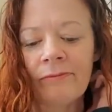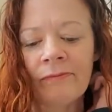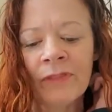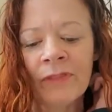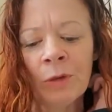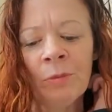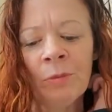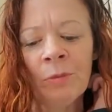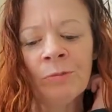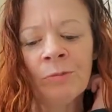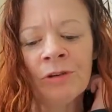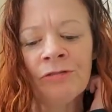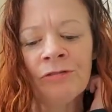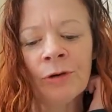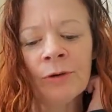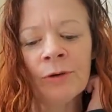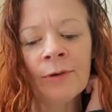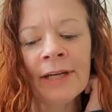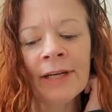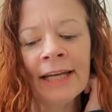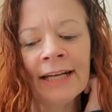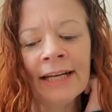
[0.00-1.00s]
But before
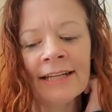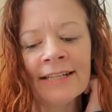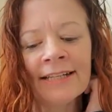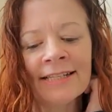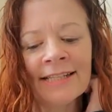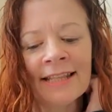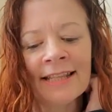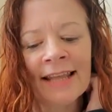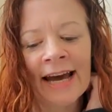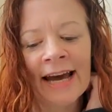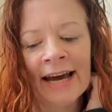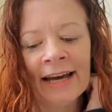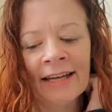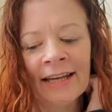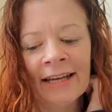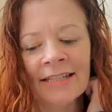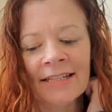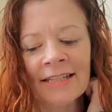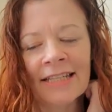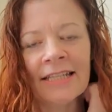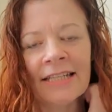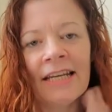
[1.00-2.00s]
we get into that,
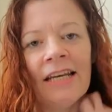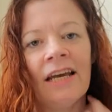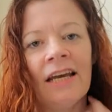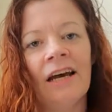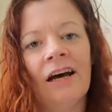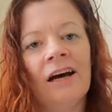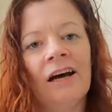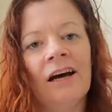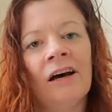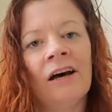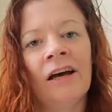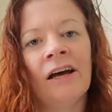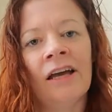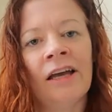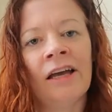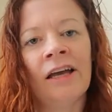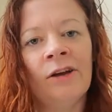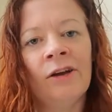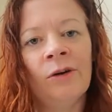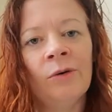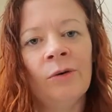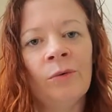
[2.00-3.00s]

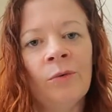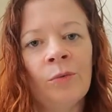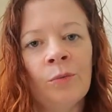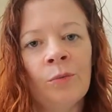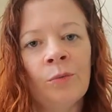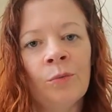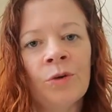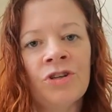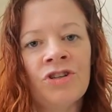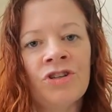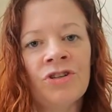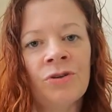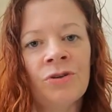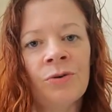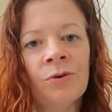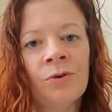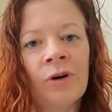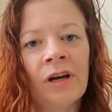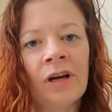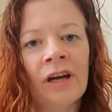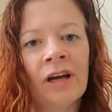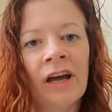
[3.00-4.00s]
I wish
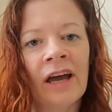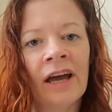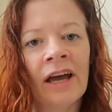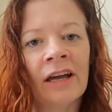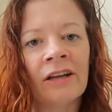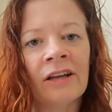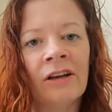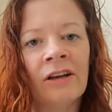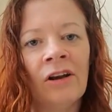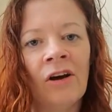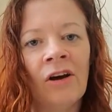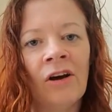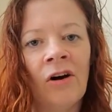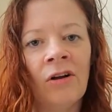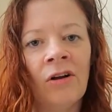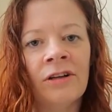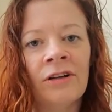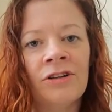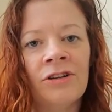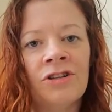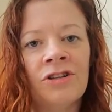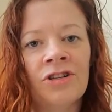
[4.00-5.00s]
to
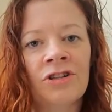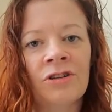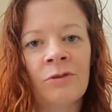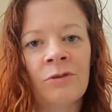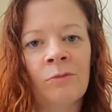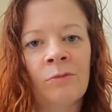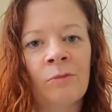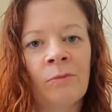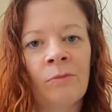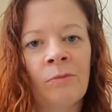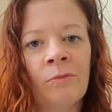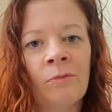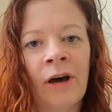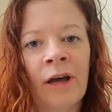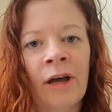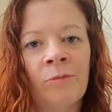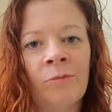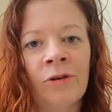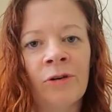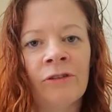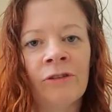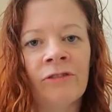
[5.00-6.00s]
acknowledge my
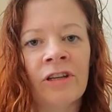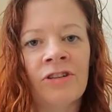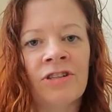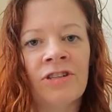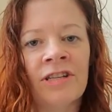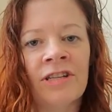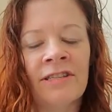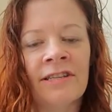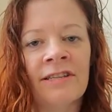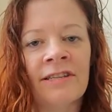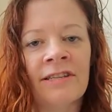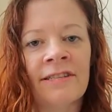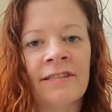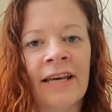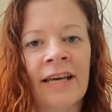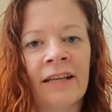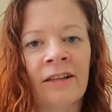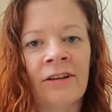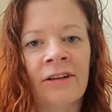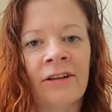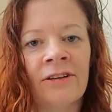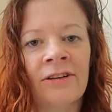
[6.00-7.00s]
privilege as a
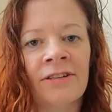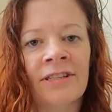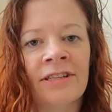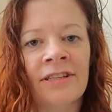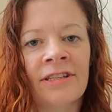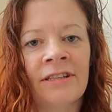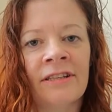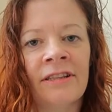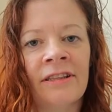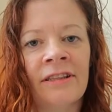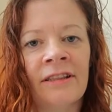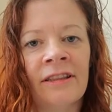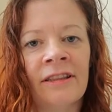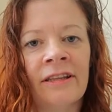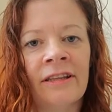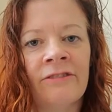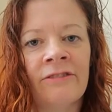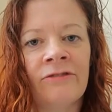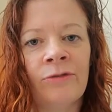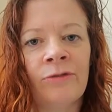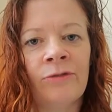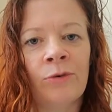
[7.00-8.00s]
settler to
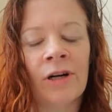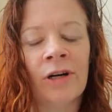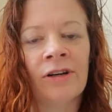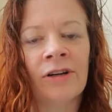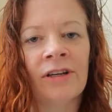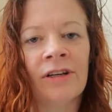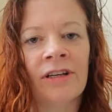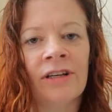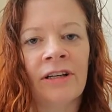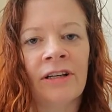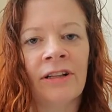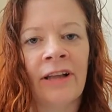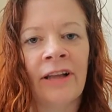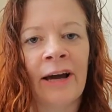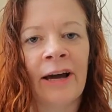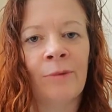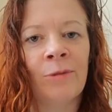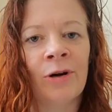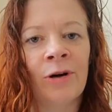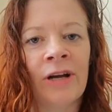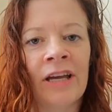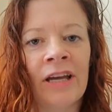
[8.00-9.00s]
live, work,
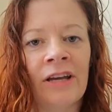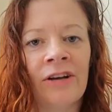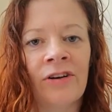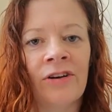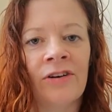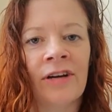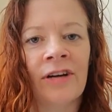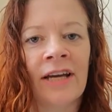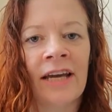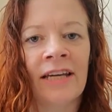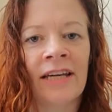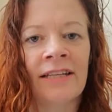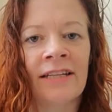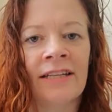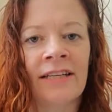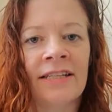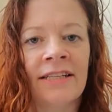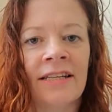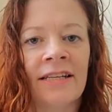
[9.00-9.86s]
collaborate, create